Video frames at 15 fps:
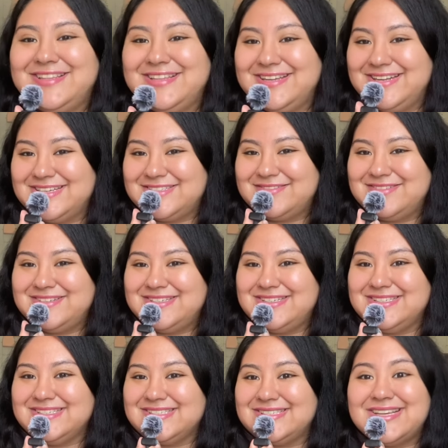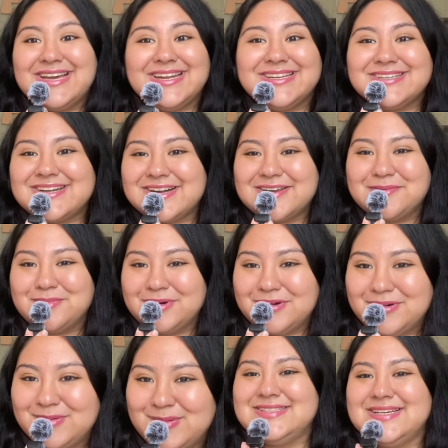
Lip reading: The next one is any kind of bowl,